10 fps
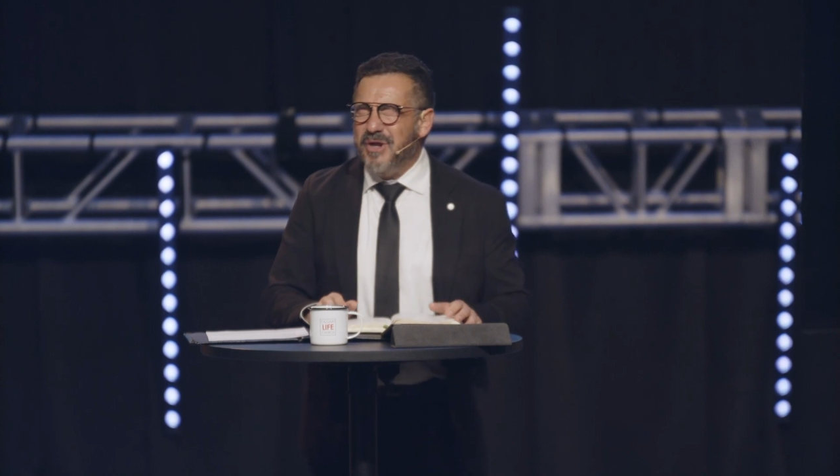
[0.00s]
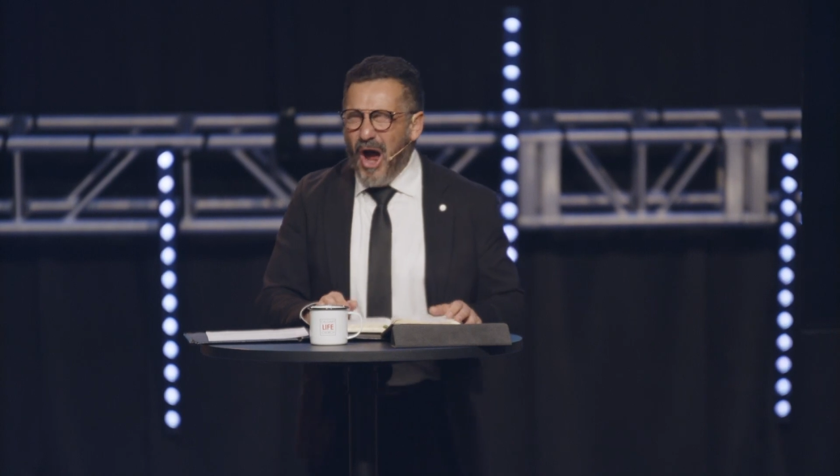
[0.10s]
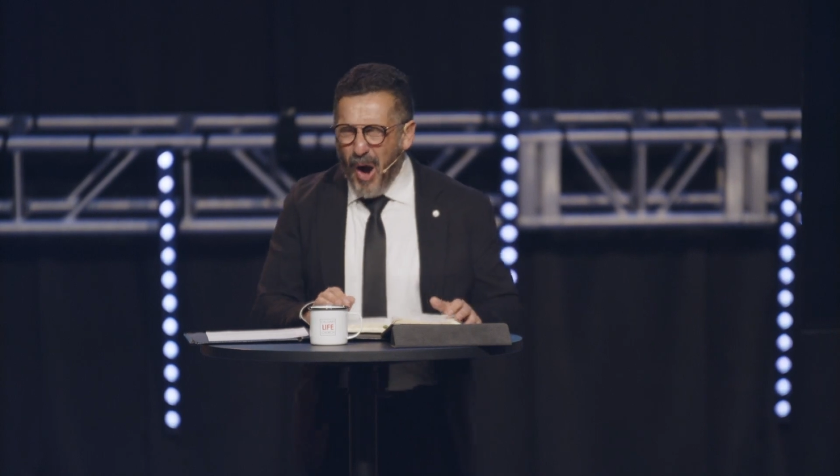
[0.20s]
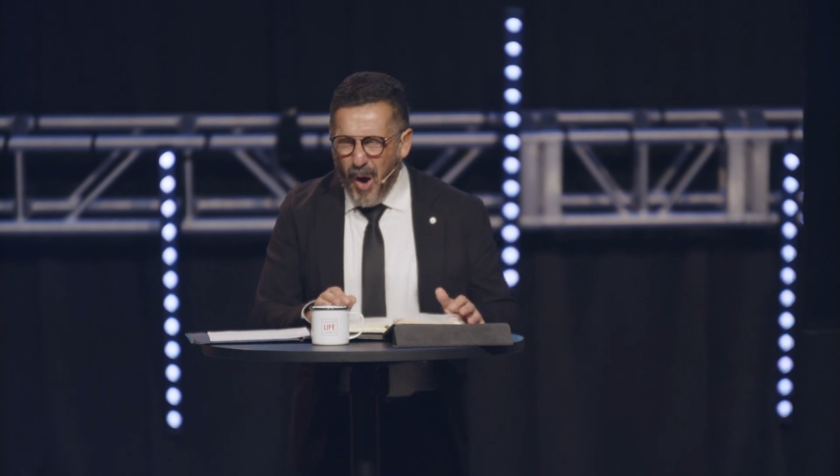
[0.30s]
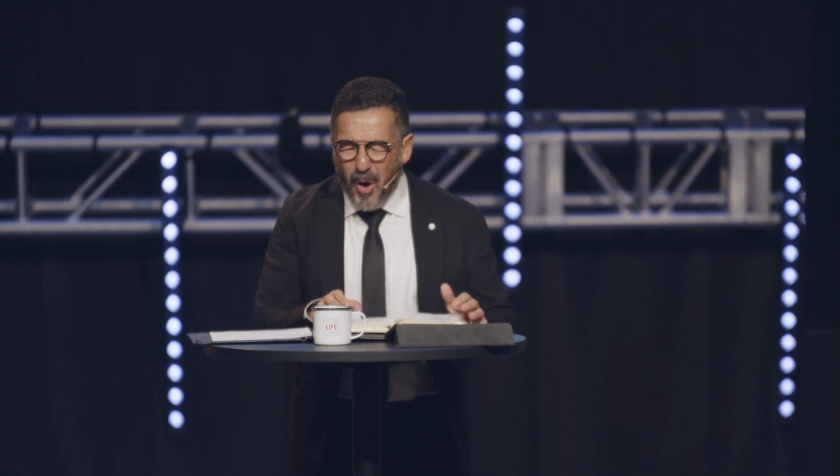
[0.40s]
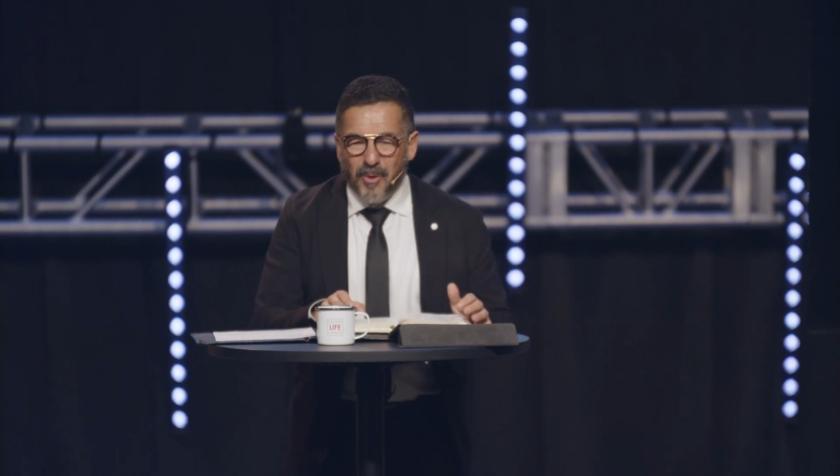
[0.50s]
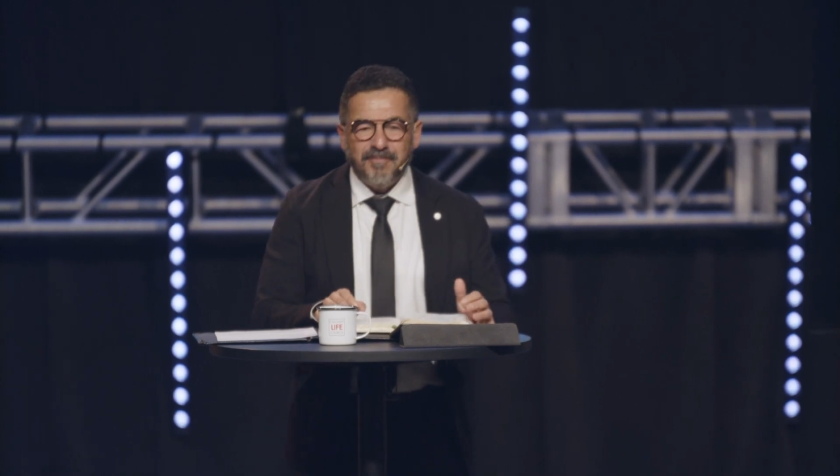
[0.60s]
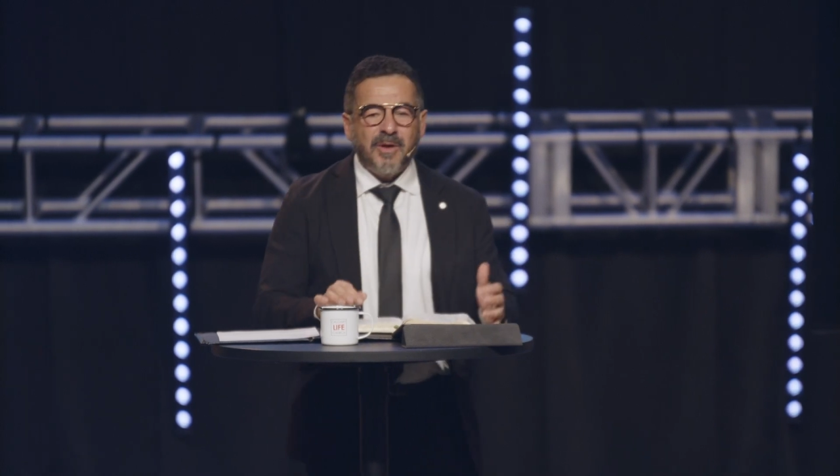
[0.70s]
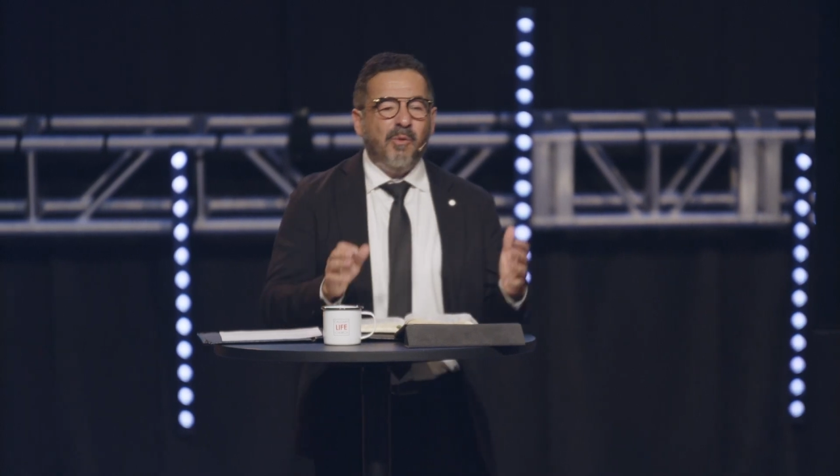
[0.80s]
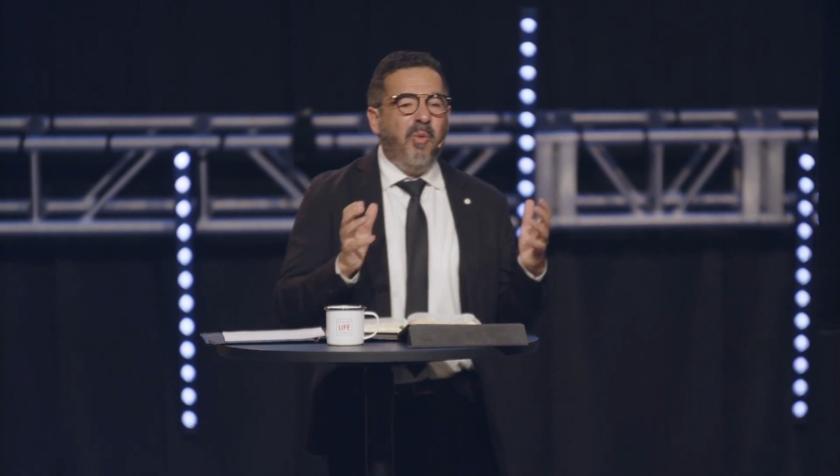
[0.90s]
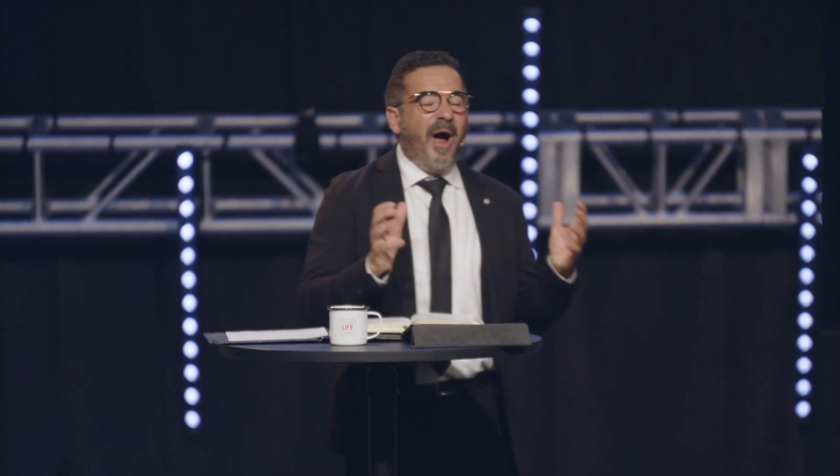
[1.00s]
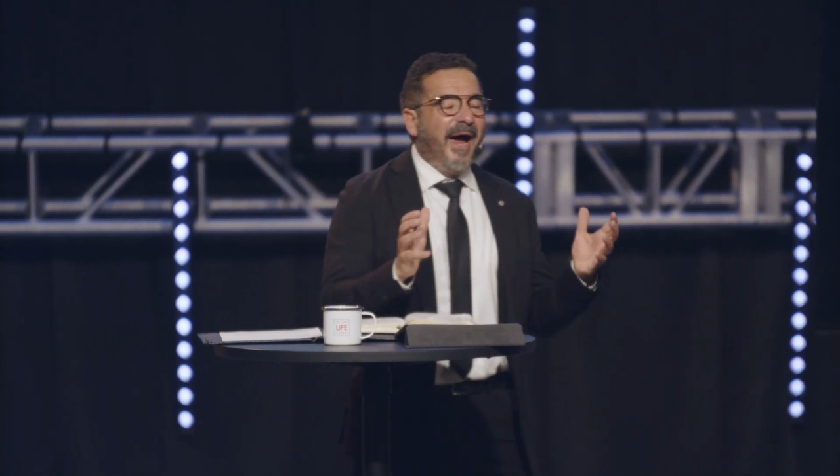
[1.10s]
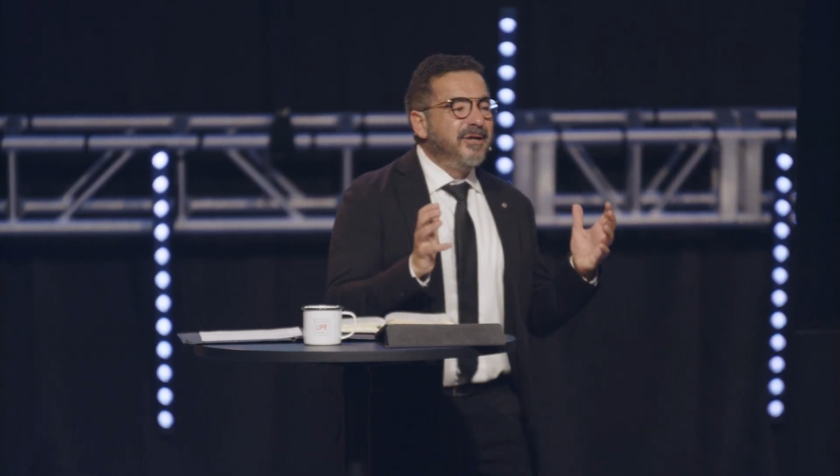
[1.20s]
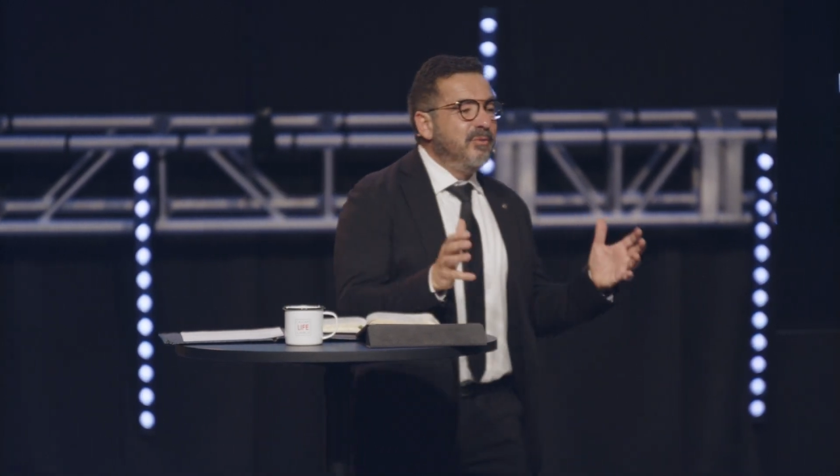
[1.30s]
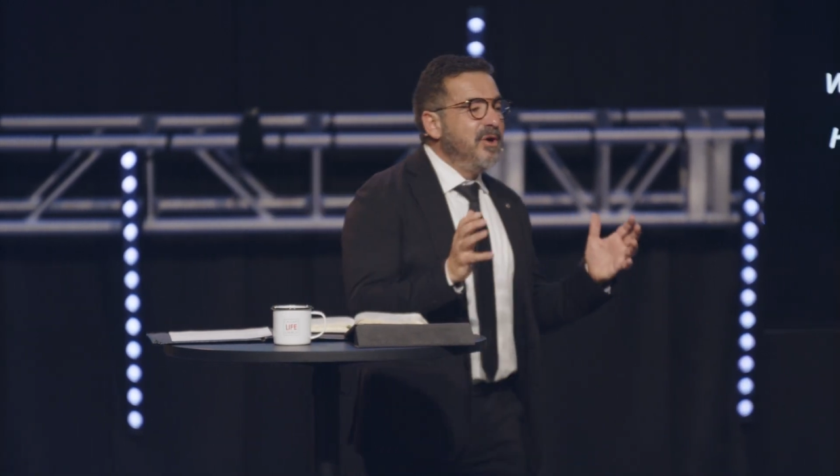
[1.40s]
No.
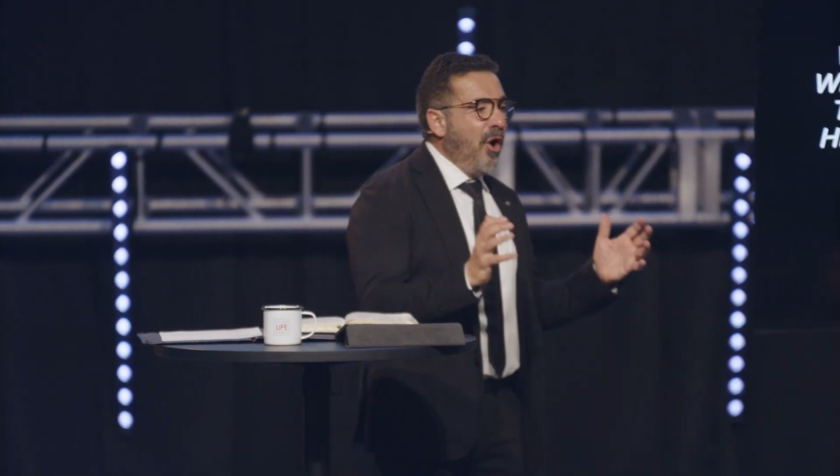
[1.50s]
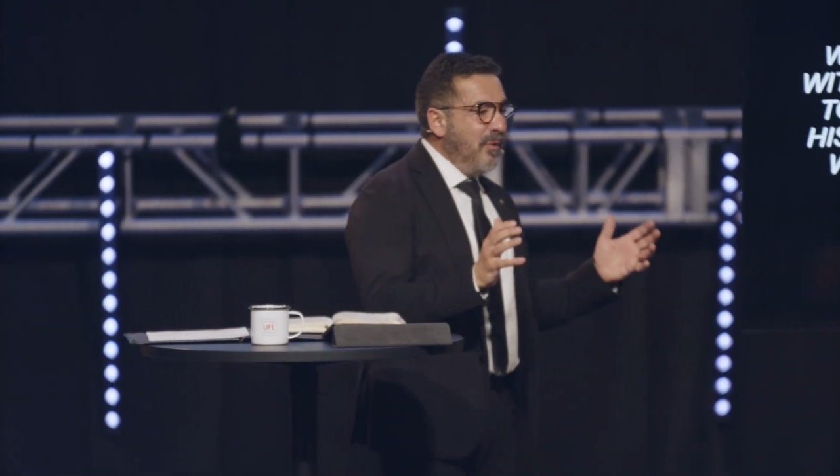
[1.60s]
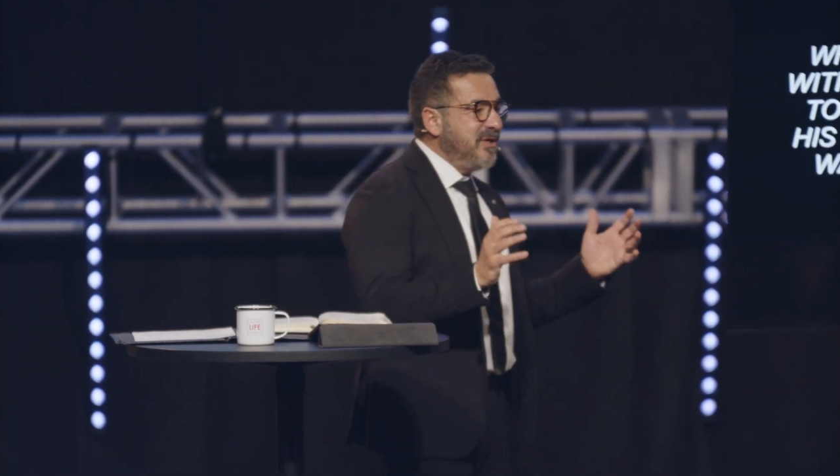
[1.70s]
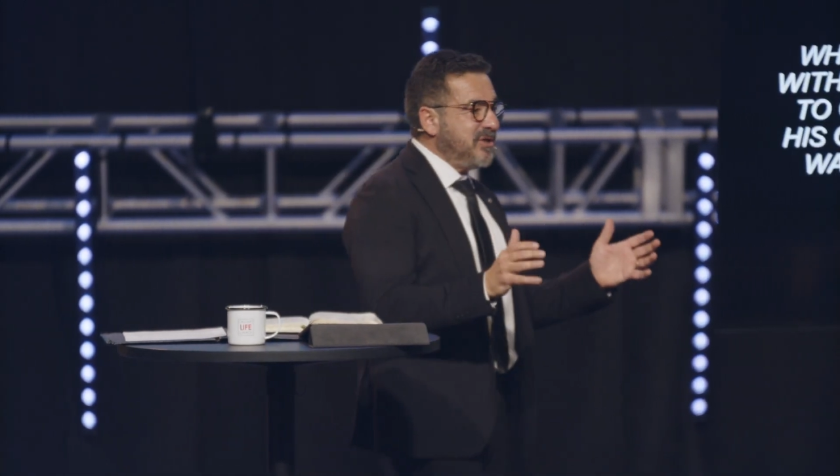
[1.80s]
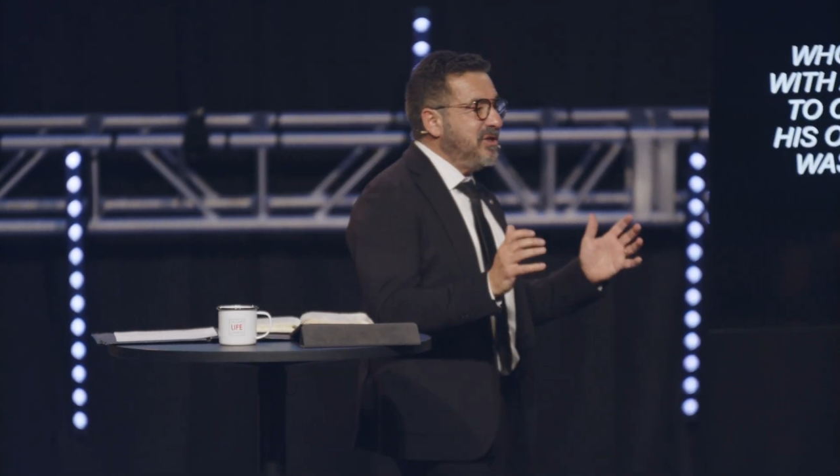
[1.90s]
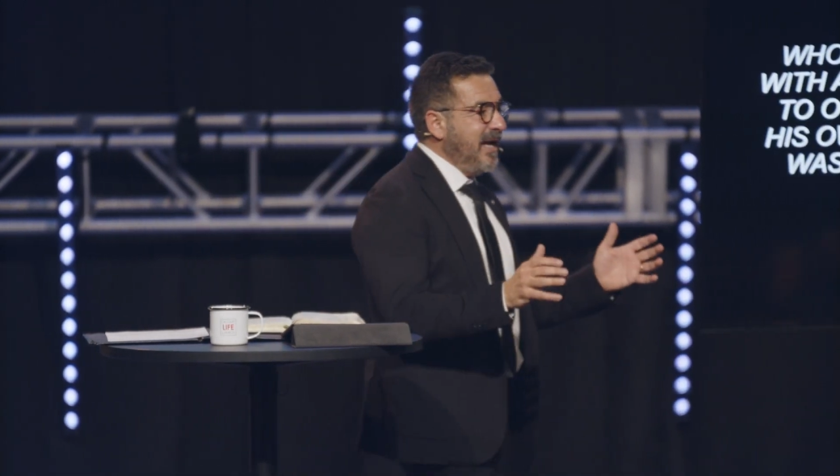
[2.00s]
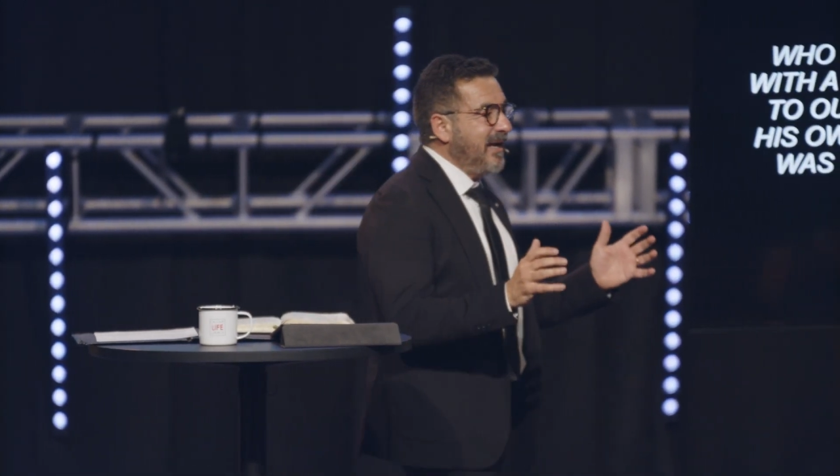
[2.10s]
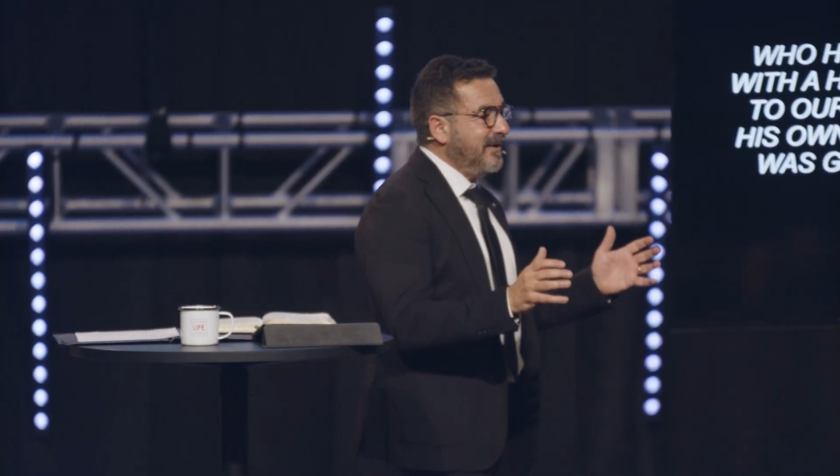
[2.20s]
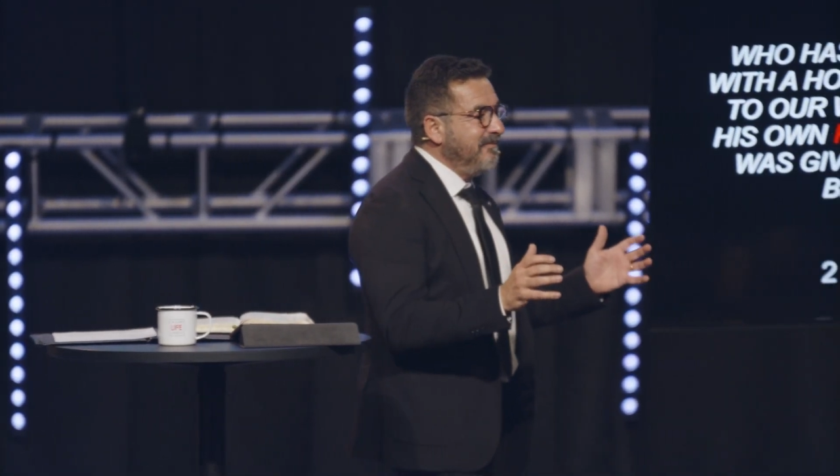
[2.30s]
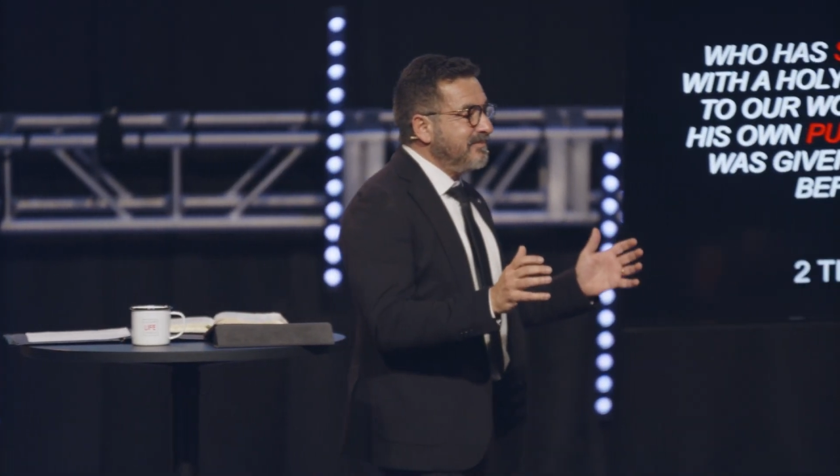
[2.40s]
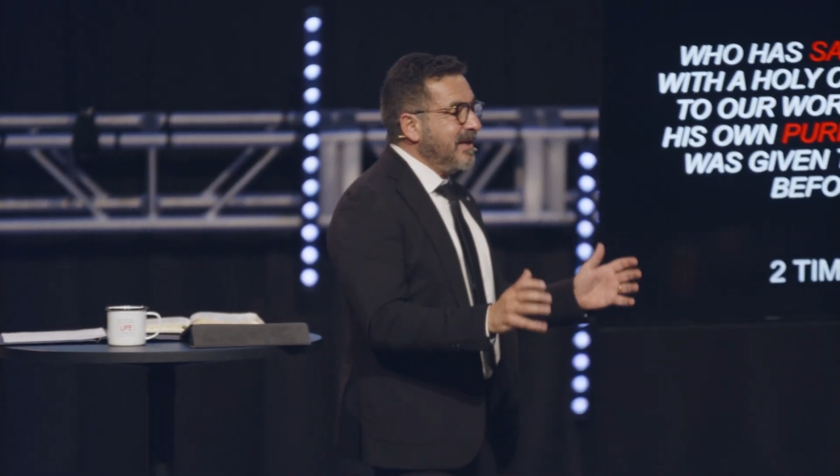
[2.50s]
Why do we always think